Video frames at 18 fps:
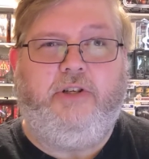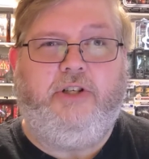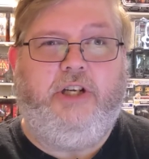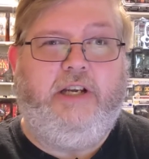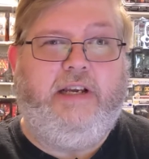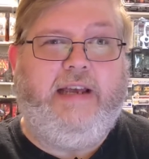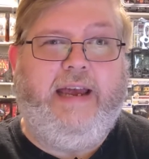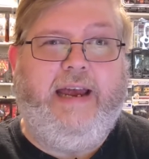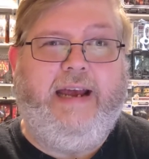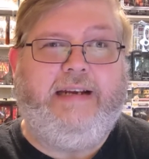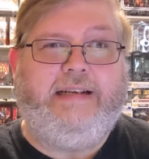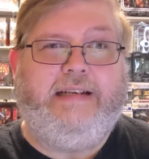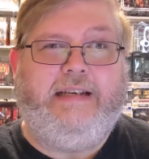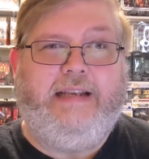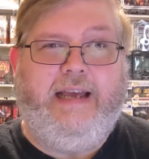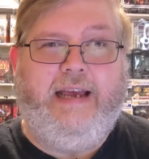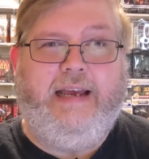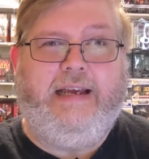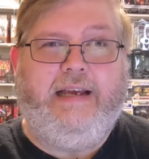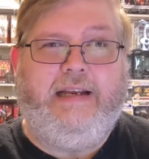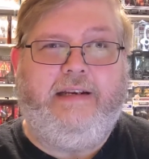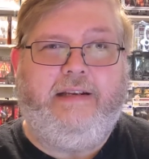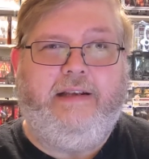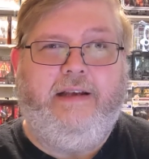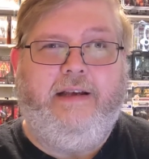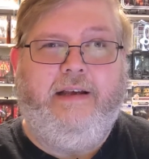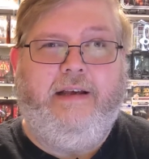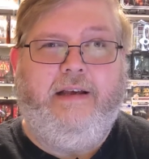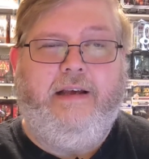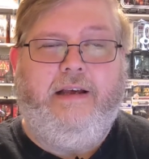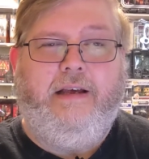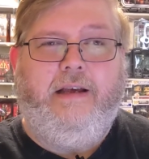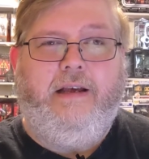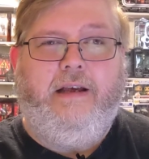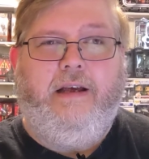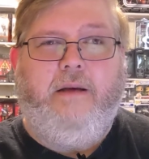she can't take it.
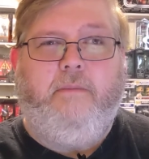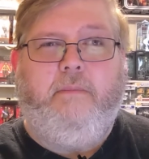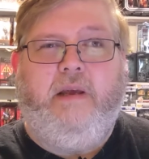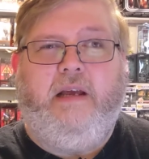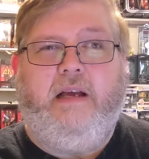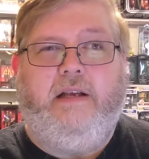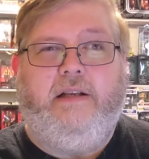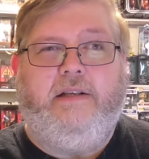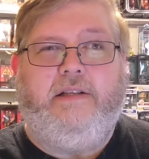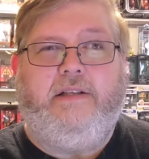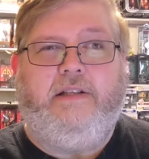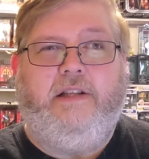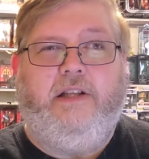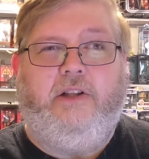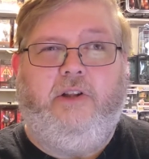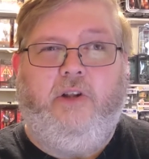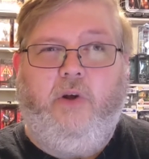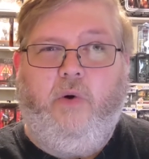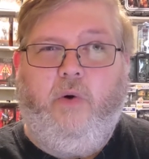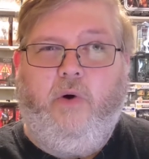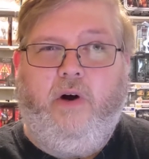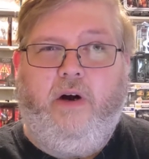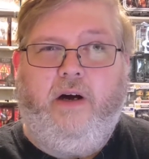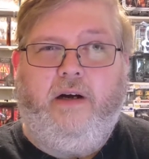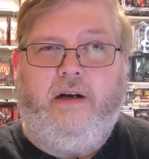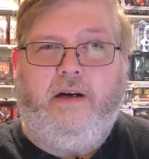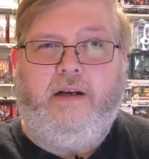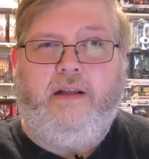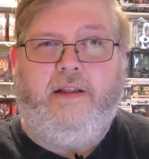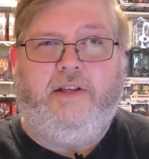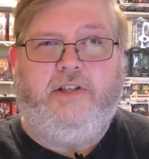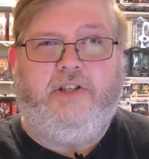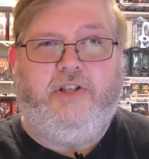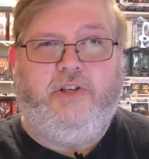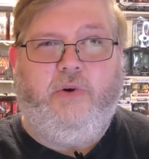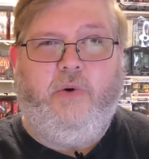Because the lore, the
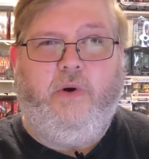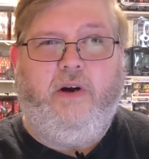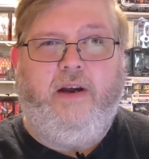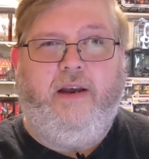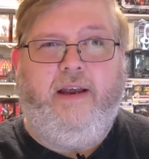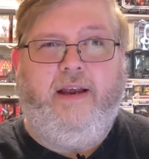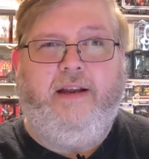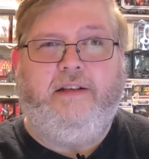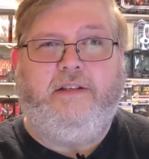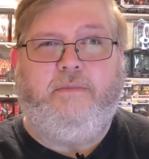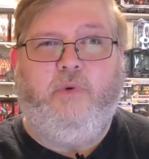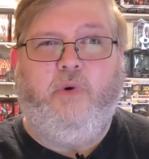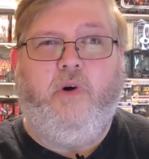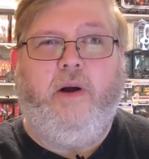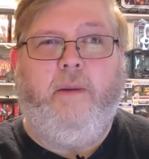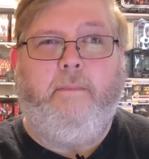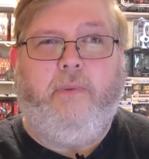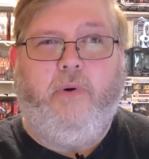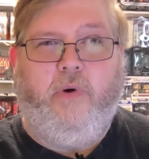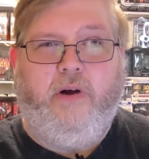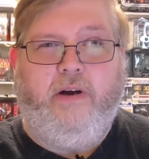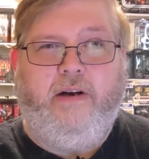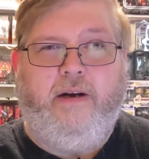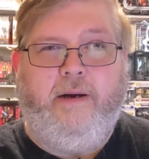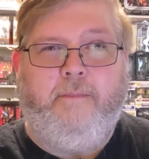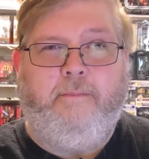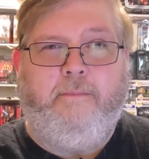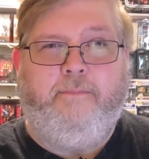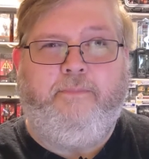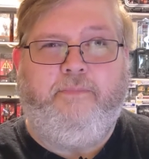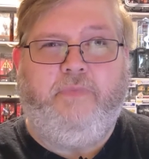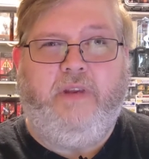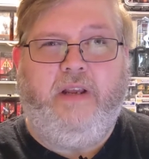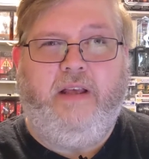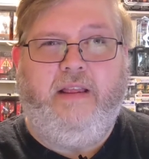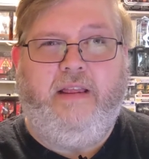story, is more important
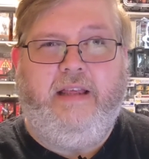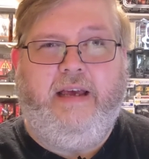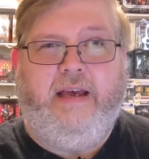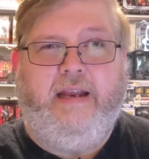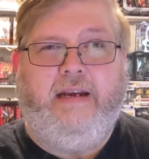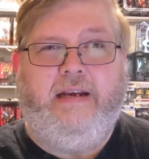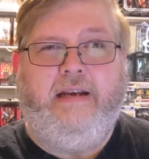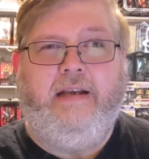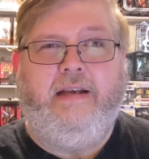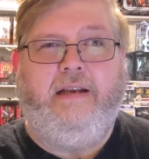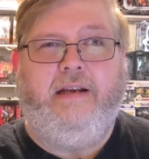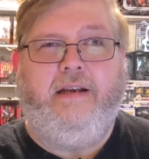than